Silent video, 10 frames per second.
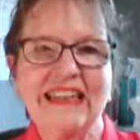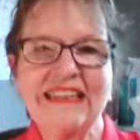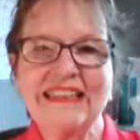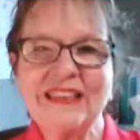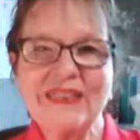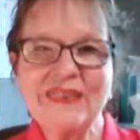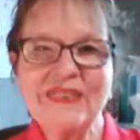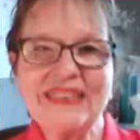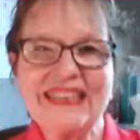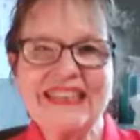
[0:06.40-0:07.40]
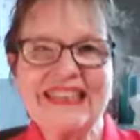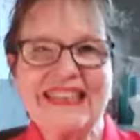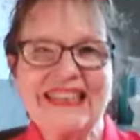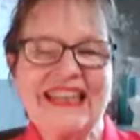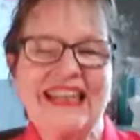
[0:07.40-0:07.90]
Hello.
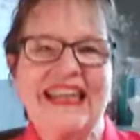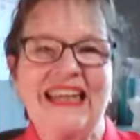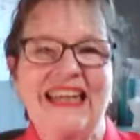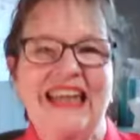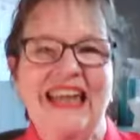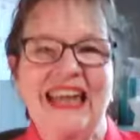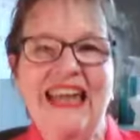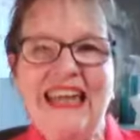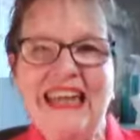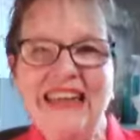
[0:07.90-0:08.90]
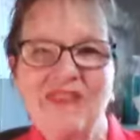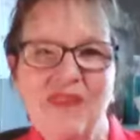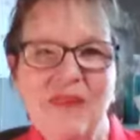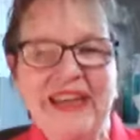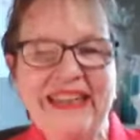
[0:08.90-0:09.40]
Hey,
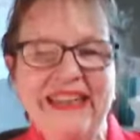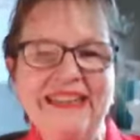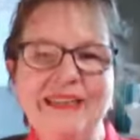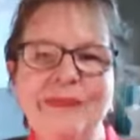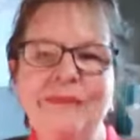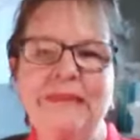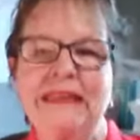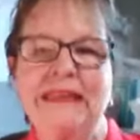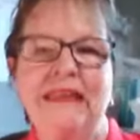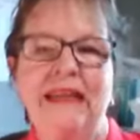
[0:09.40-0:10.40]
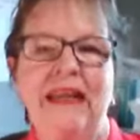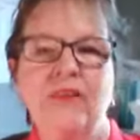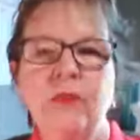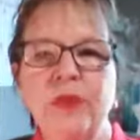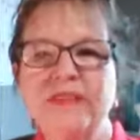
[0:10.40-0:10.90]
everybody.
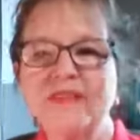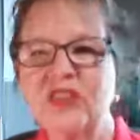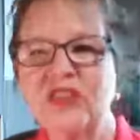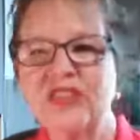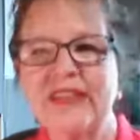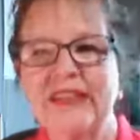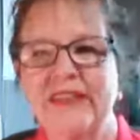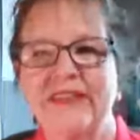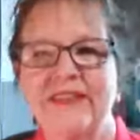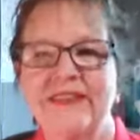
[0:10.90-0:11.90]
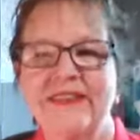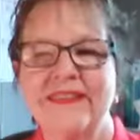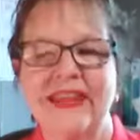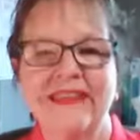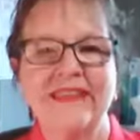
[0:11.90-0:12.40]
As we get started here,
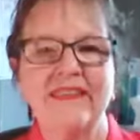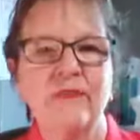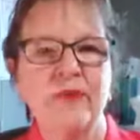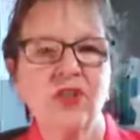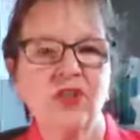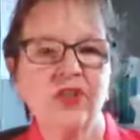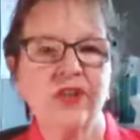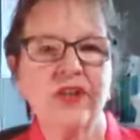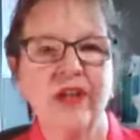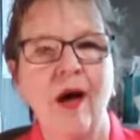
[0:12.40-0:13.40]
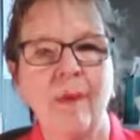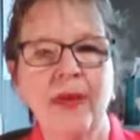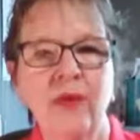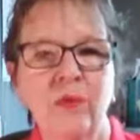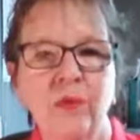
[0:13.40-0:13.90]
hey, listen, be sure to
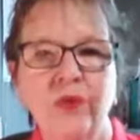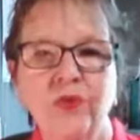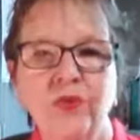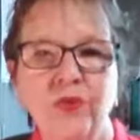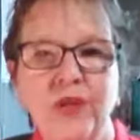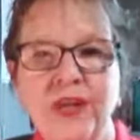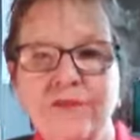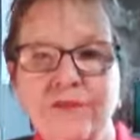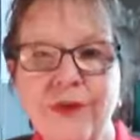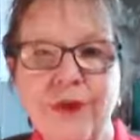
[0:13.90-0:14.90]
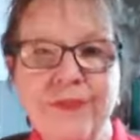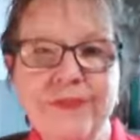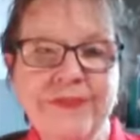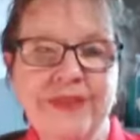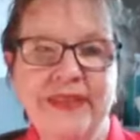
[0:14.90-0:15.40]
comment where you're joining
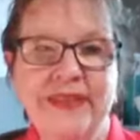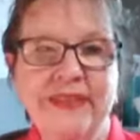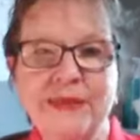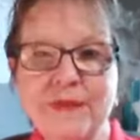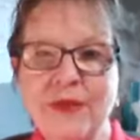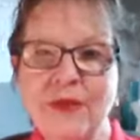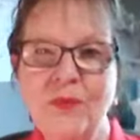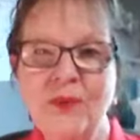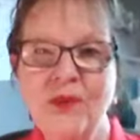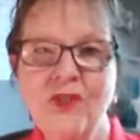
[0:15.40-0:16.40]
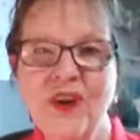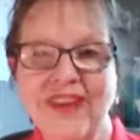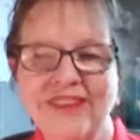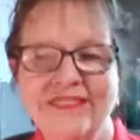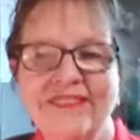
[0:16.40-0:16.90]
from. Let me know where you're
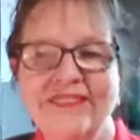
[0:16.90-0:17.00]
at.